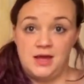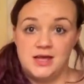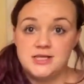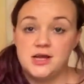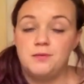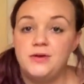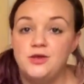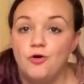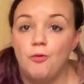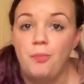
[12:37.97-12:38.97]
is going to be
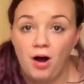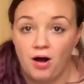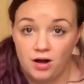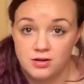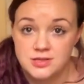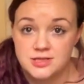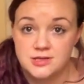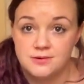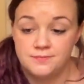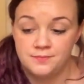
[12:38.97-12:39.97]
your past.